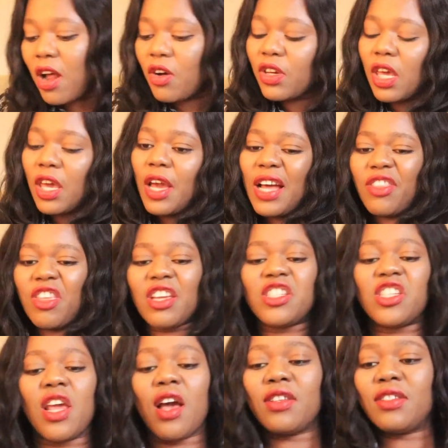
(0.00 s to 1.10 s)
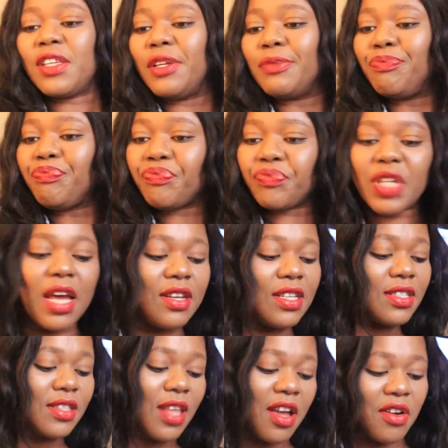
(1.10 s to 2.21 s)
Okay, I think she has an
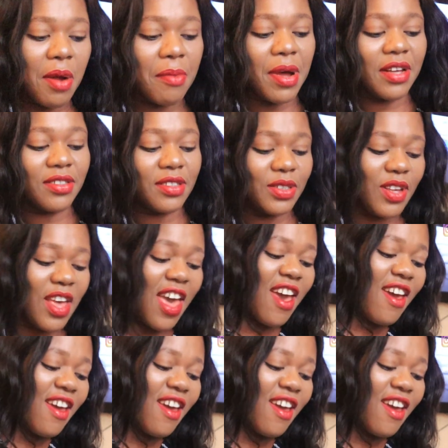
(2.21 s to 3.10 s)
Instagram handle.